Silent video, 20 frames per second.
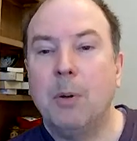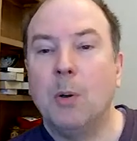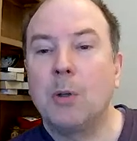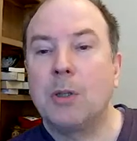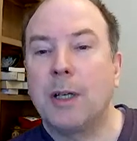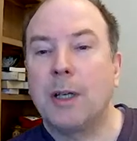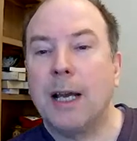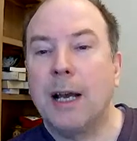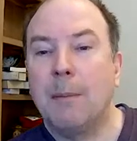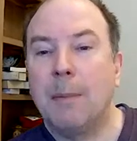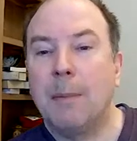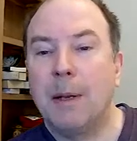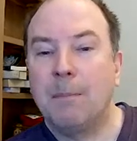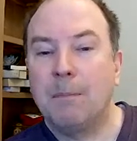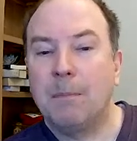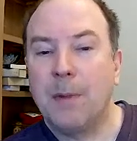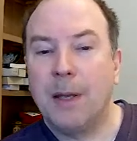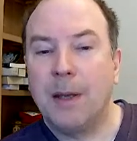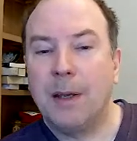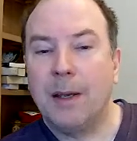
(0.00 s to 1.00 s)
porter
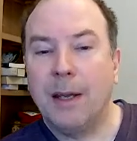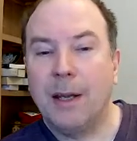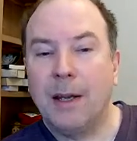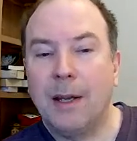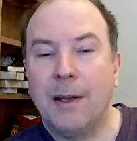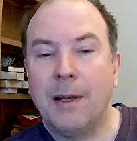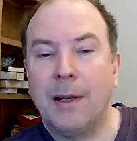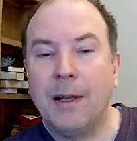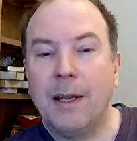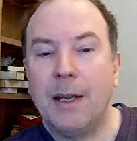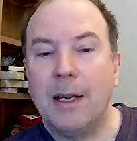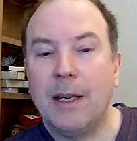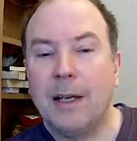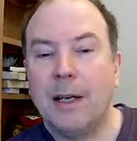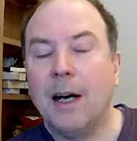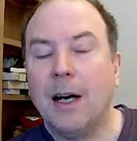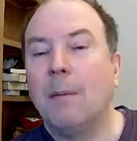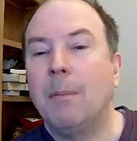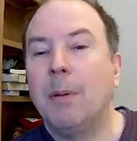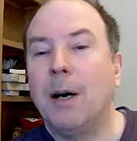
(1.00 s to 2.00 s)
cabin in
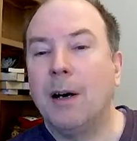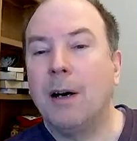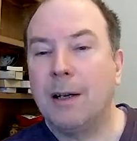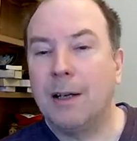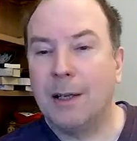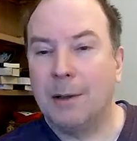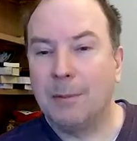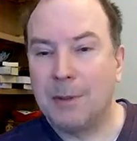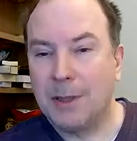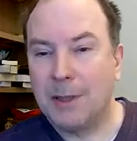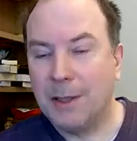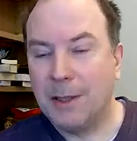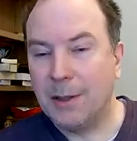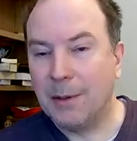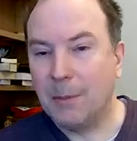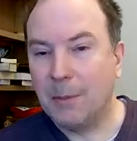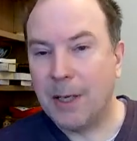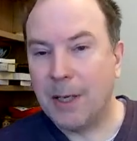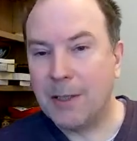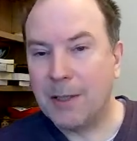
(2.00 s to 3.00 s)
the car park, and it was
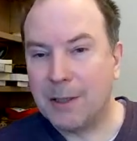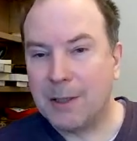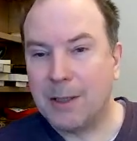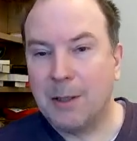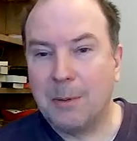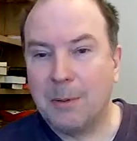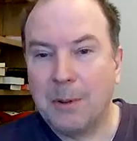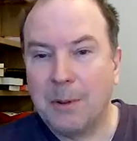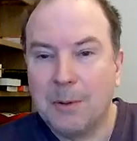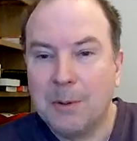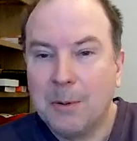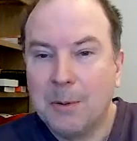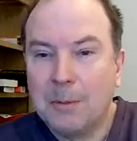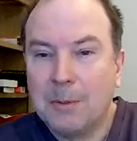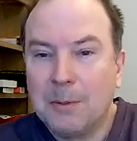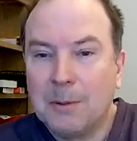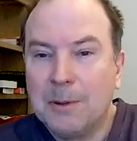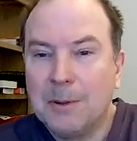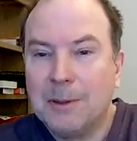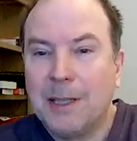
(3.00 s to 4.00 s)
in the winter, so we were
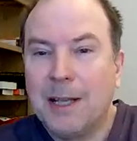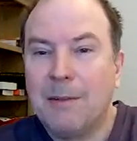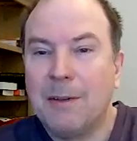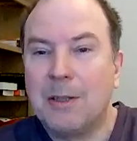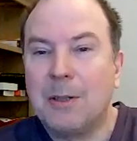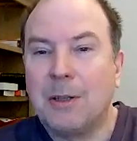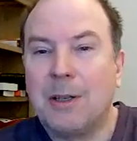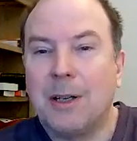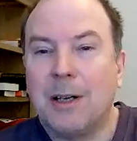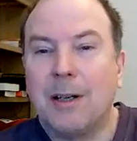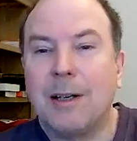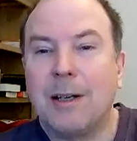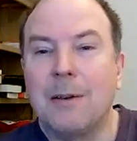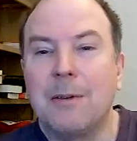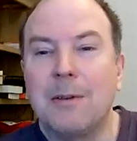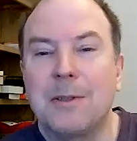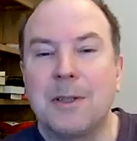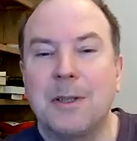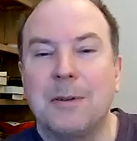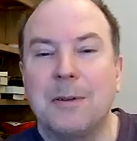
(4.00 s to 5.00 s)
all never took our
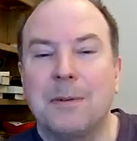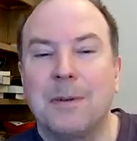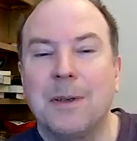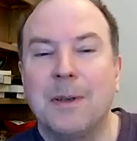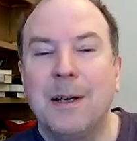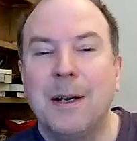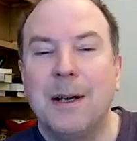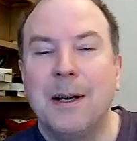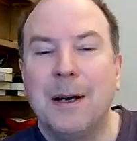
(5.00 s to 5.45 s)
coats off.